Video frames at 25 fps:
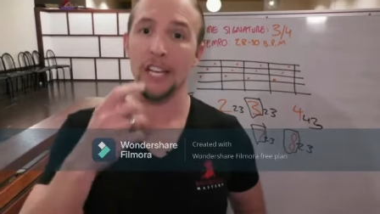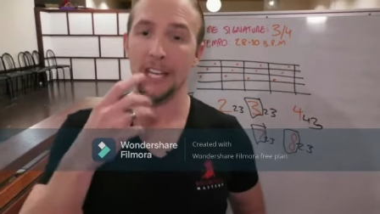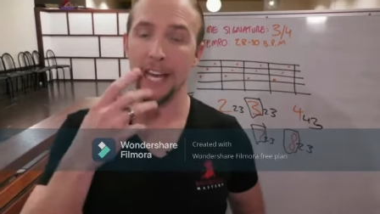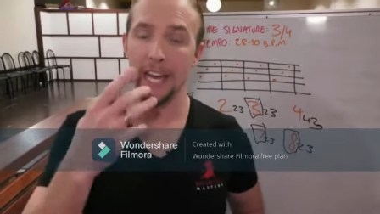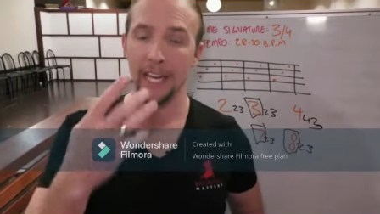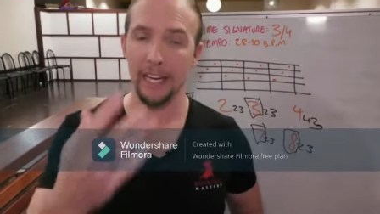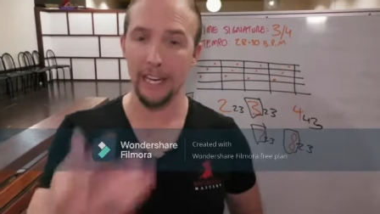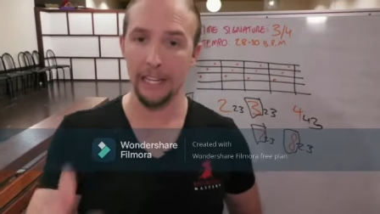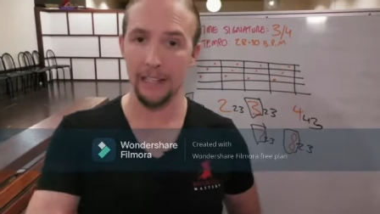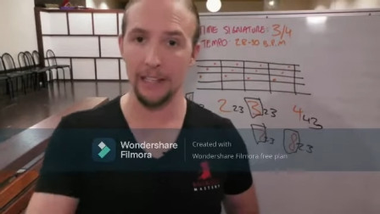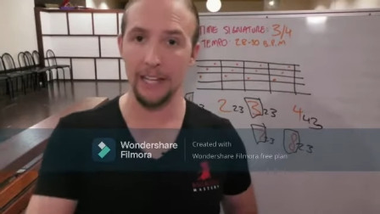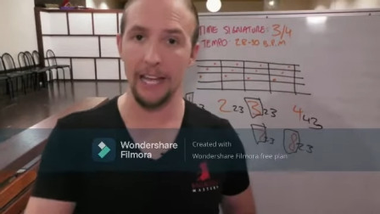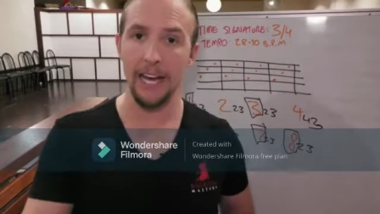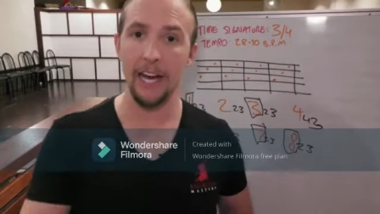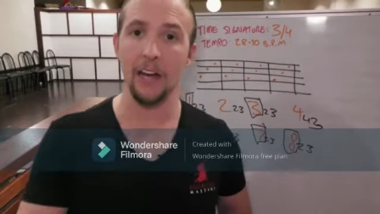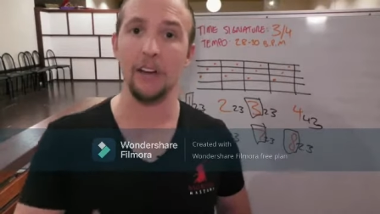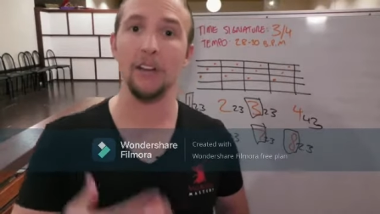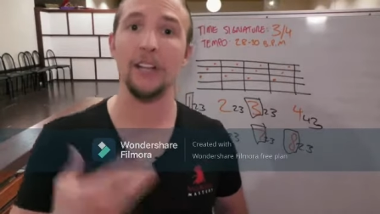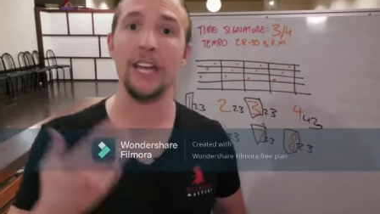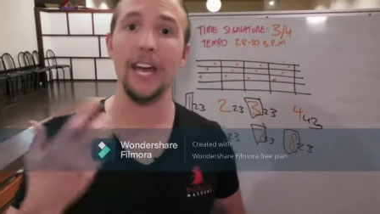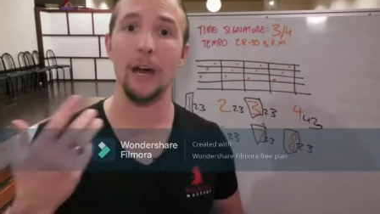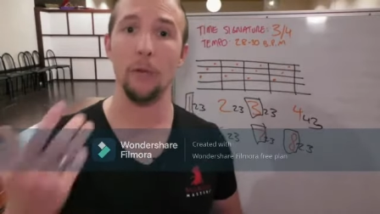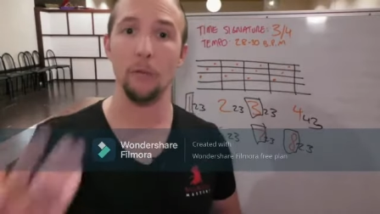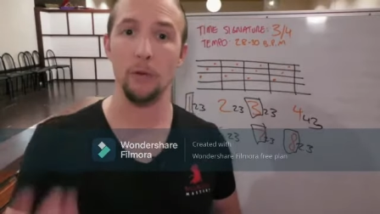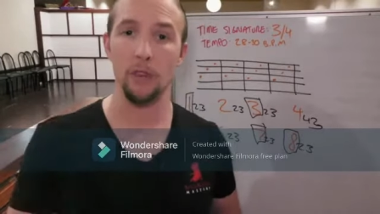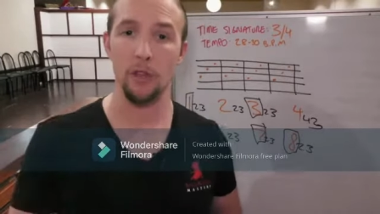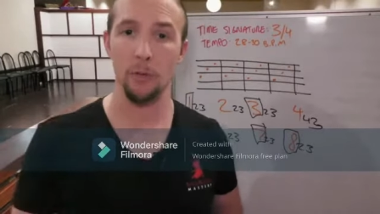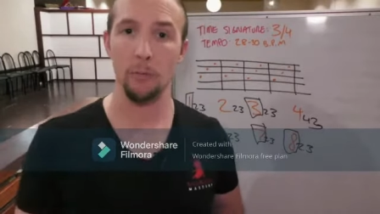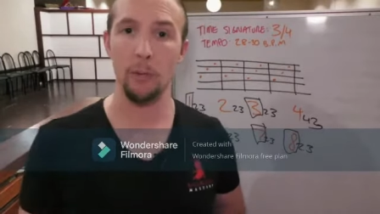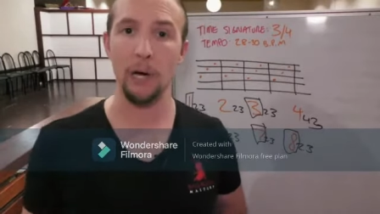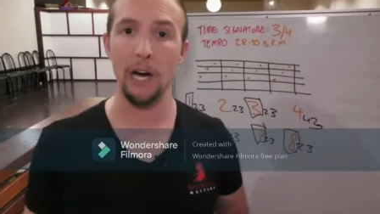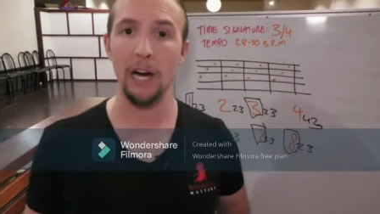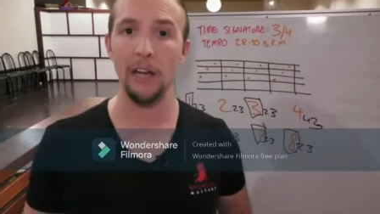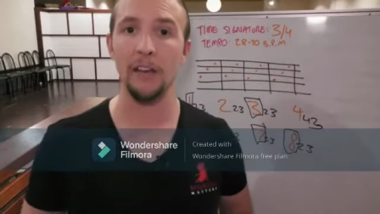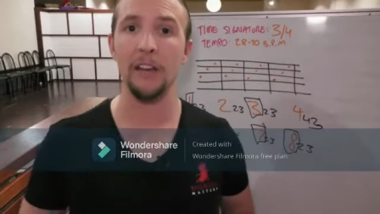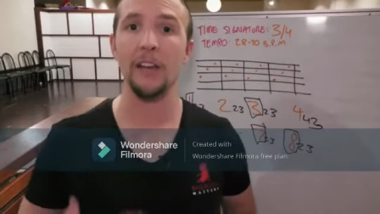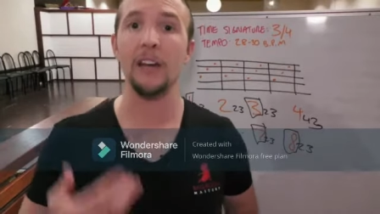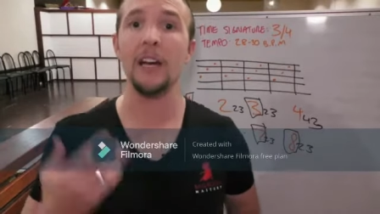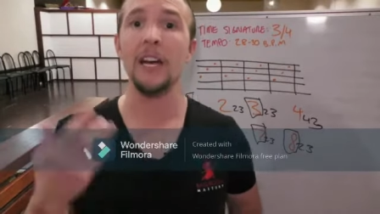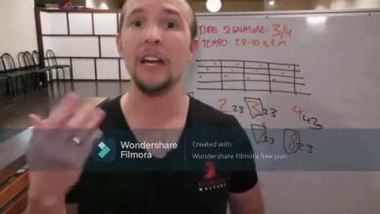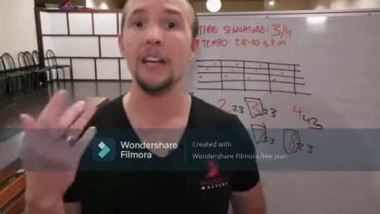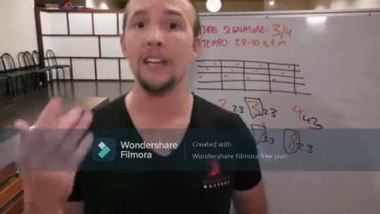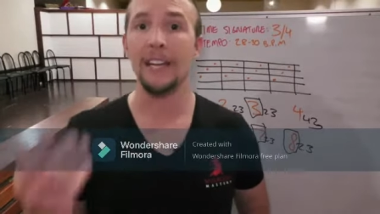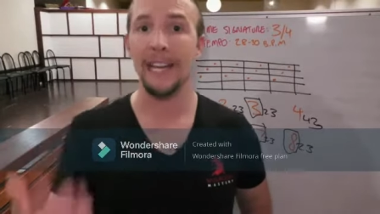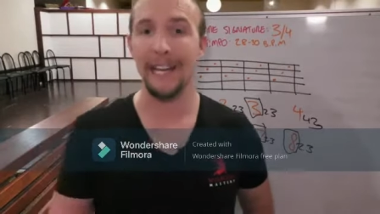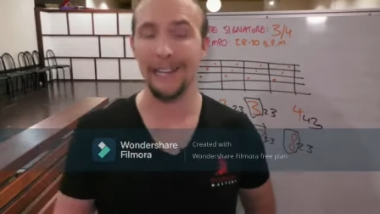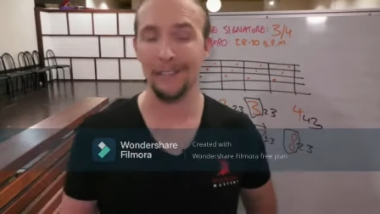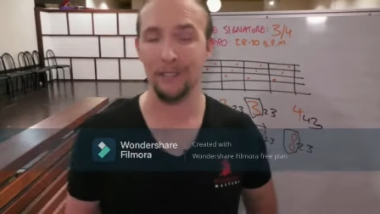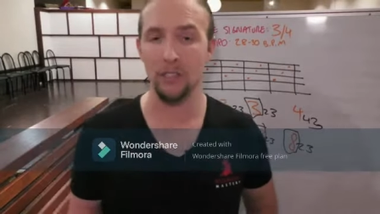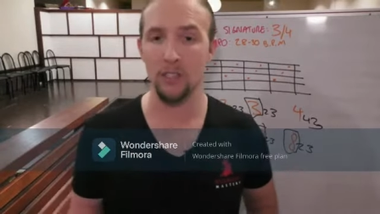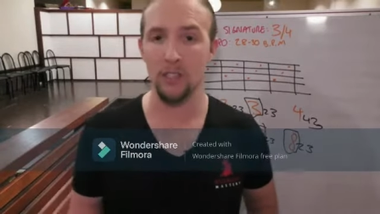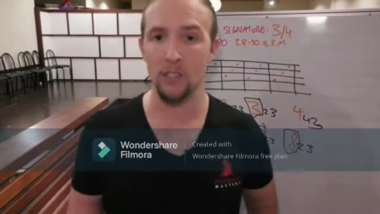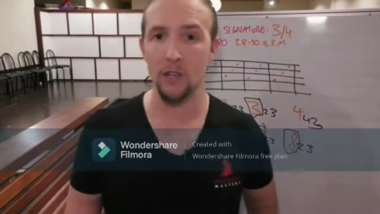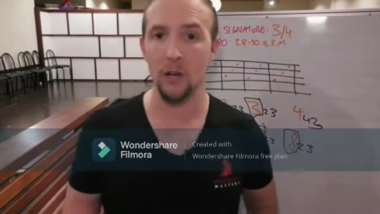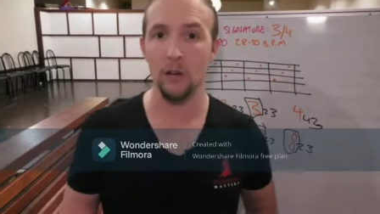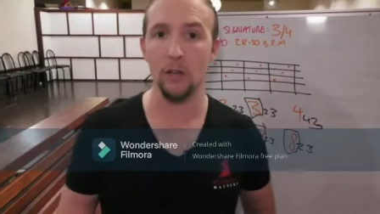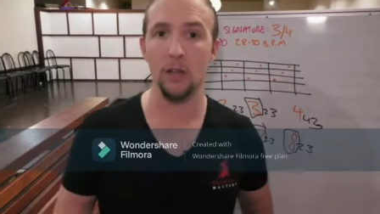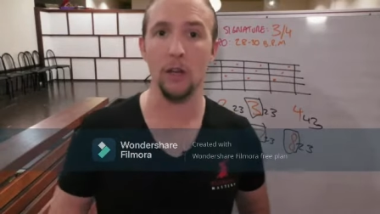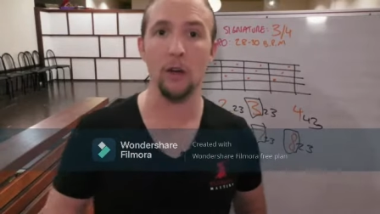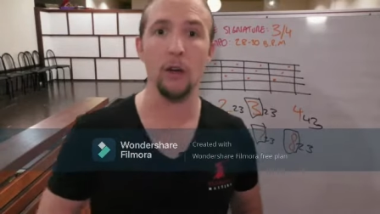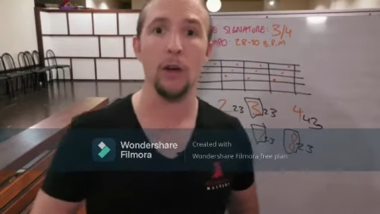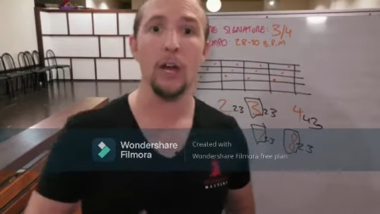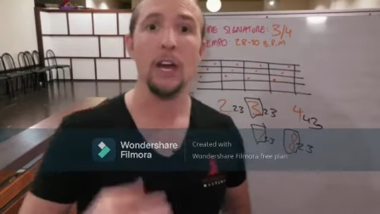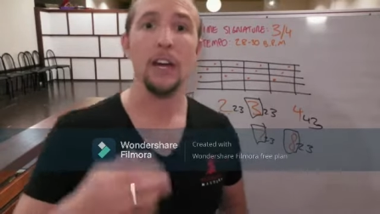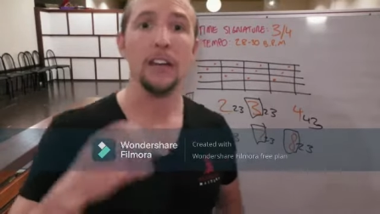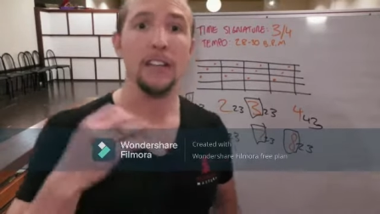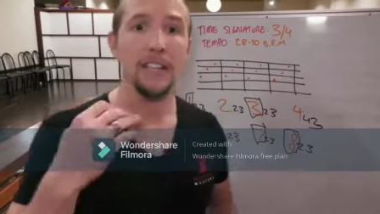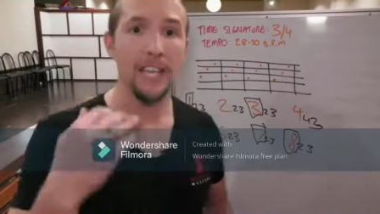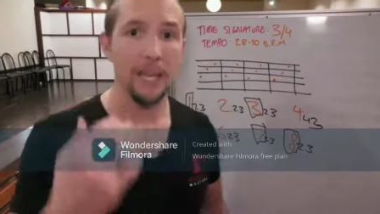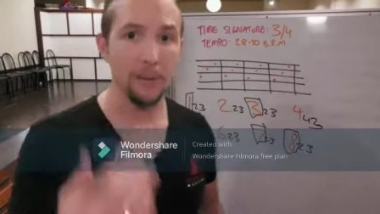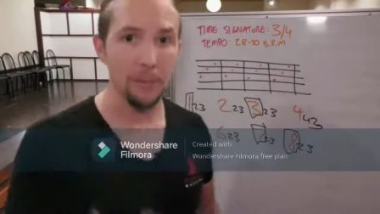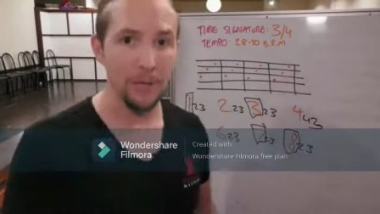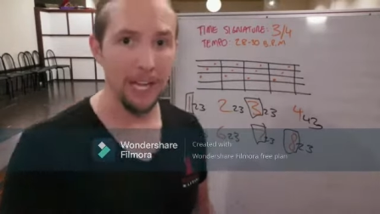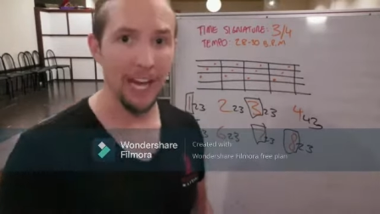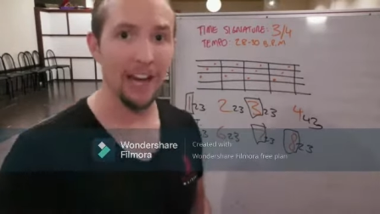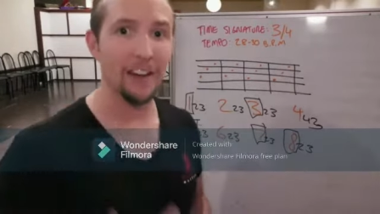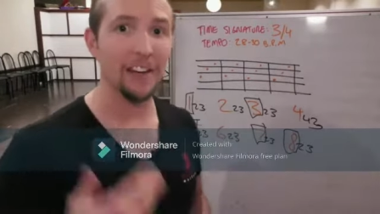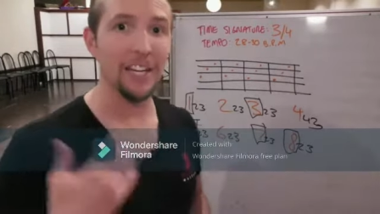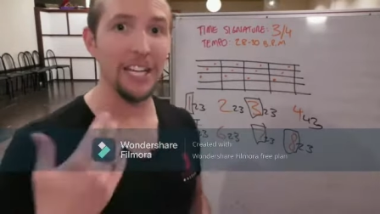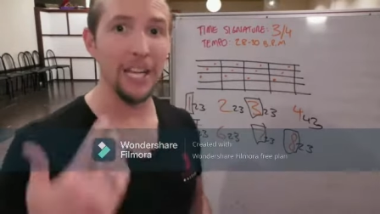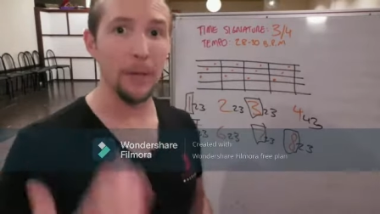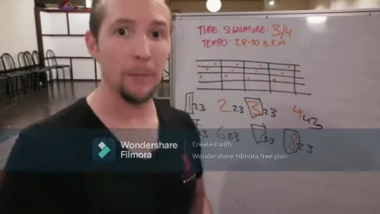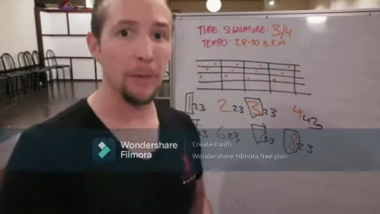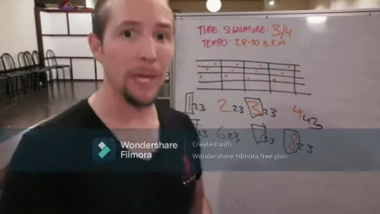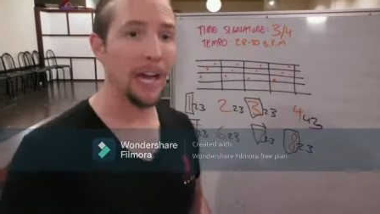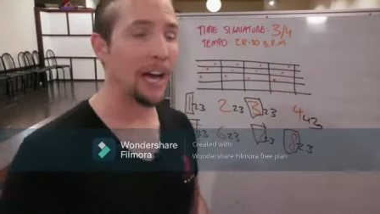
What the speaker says: count out loud, count with your partner, count solo, keep counting,